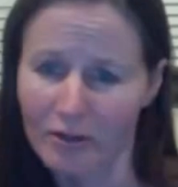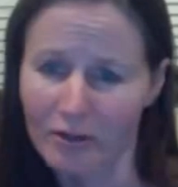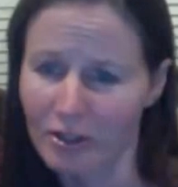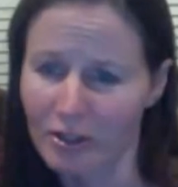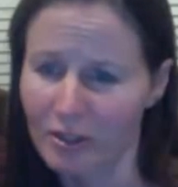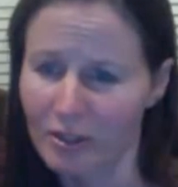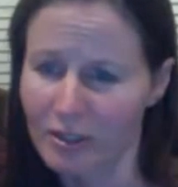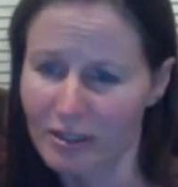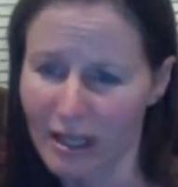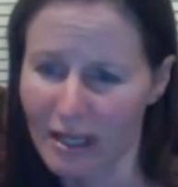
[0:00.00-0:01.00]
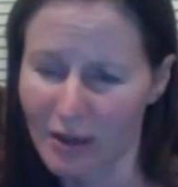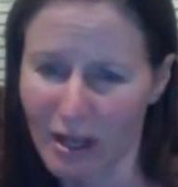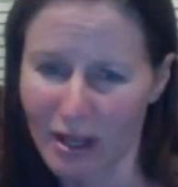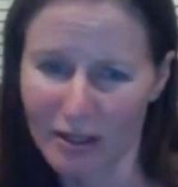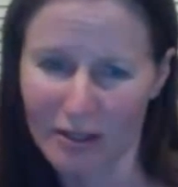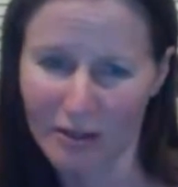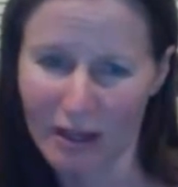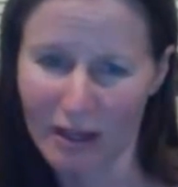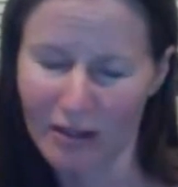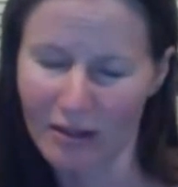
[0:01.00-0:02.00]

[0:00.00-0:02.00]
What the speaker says: Drew, did it say you can't do that?